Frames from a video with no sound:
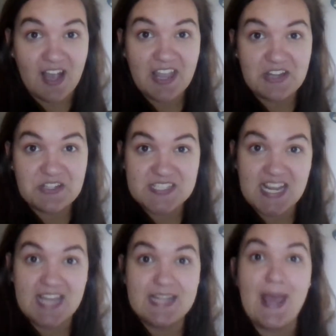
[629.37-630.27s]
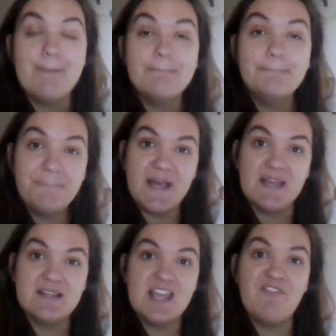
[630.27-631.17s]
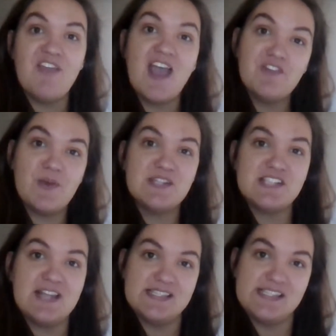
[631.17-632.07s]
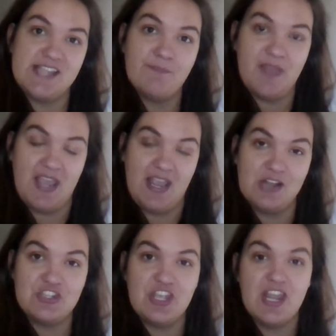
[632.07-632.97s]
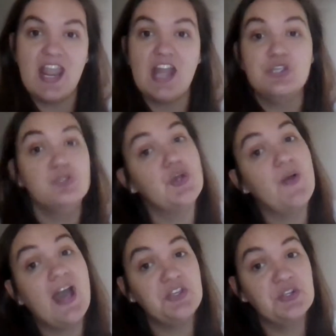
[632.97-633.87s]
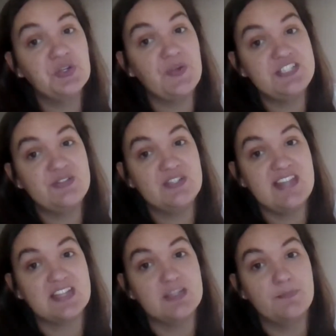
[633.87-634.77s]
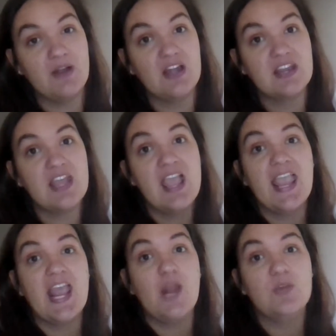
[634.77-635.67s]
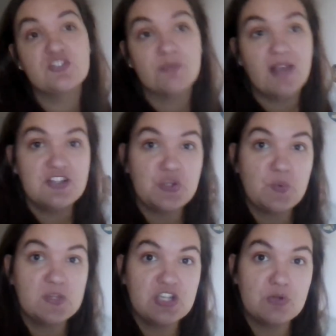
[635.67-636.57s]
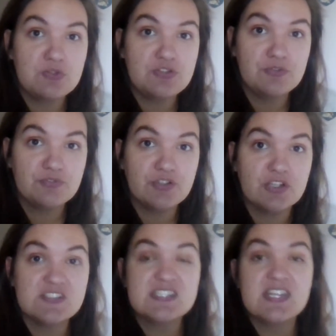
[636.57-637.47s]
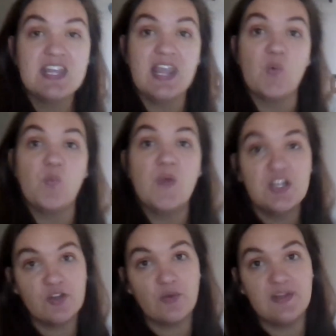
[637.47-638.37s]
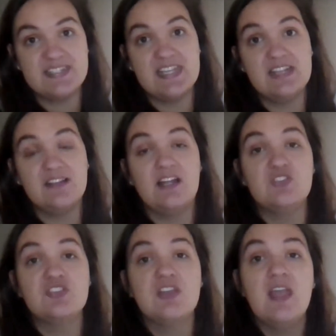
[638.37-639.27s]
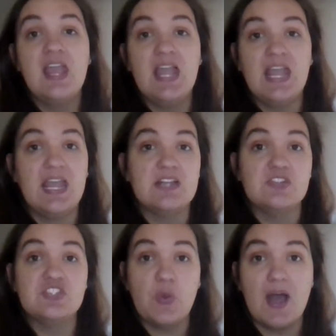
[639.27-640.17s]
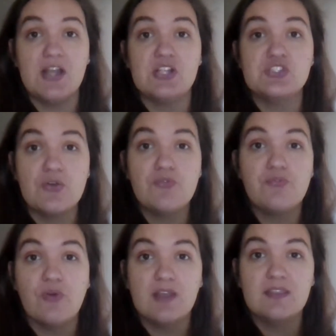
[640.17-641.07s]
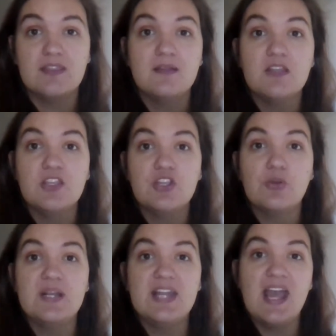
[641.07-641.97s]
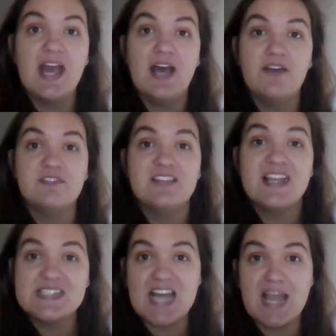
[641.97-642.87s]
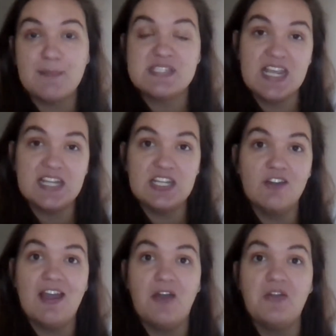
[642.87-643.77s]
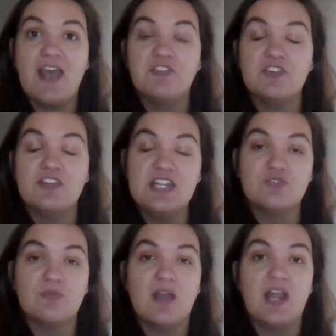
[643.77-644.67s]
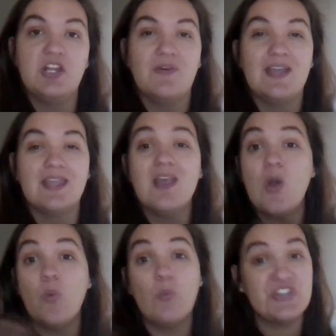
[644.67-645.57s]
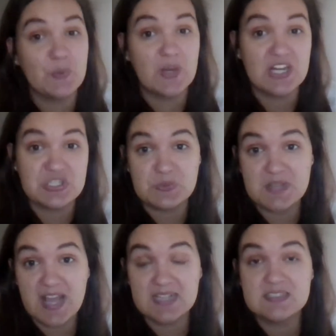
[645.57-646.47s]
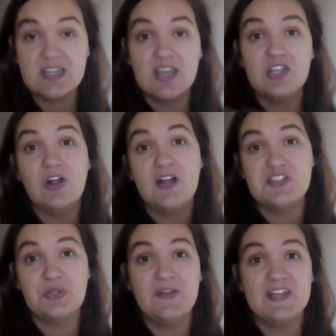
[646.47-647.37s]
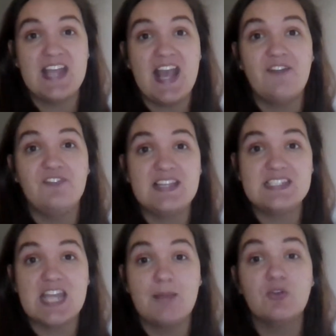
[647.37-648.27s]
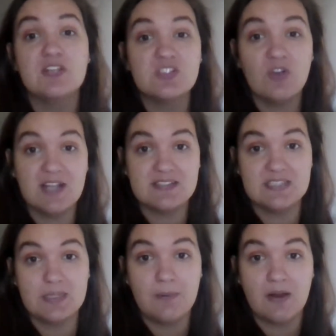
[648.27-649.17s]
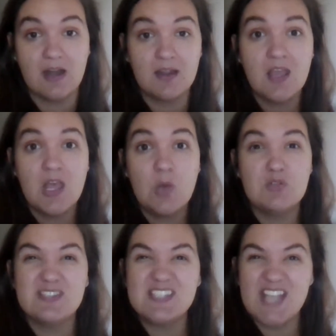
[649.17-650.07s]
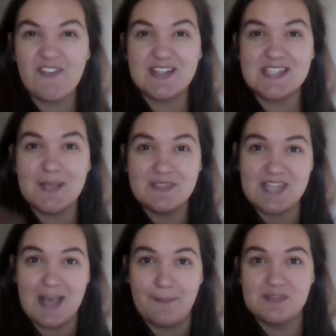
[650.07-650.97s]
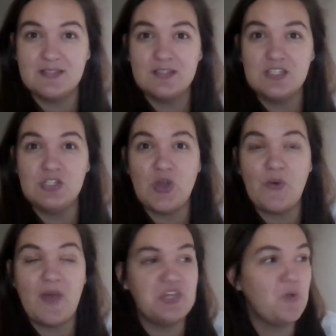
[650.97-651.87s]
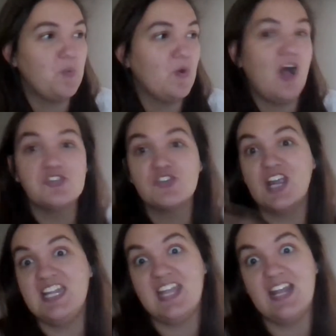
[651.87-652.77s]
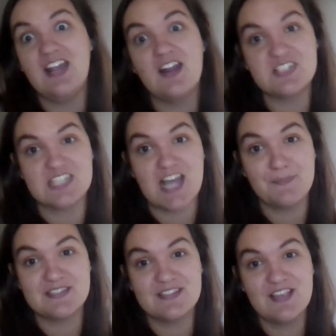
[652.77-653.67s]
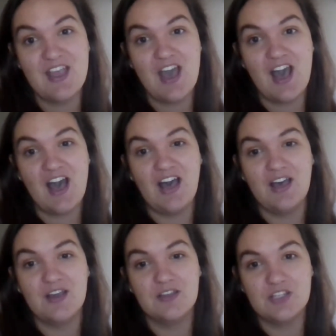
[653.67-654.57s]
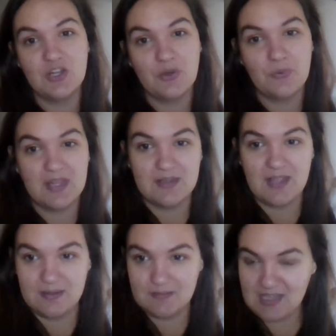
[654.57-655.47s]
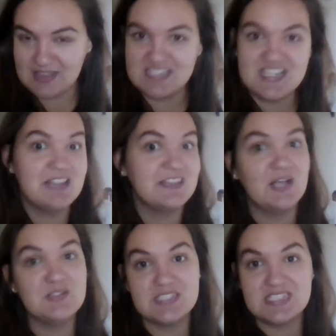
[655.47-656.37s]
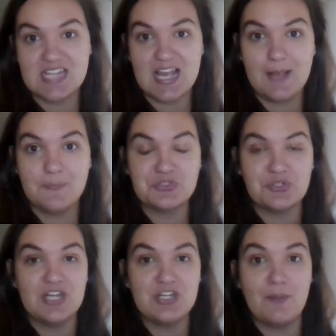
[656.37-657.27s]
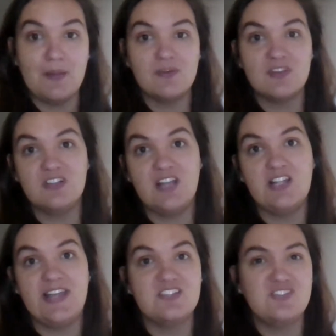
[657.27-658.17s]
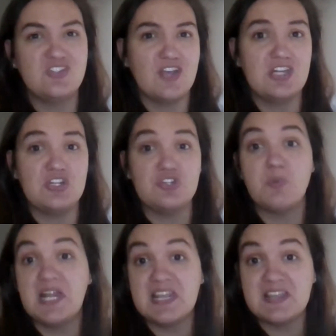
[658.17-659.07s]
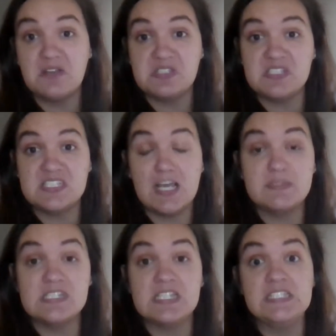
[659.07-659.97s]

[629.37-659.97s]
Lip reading: I understand that. But if everyone's on the same page and you know how you're going to attack the park and which rides you want to go to first and when you're going to eat lunch and so on and so forth, you're going to have less time standing around after each ride going, what do you want to do next? You're also going to have less time crisscrossing the park, which will save on some steps. I know we're all trying to get in our steps, and get the 10,000 steps, or I know my brother-in-law likes to try to do 20,000 steps.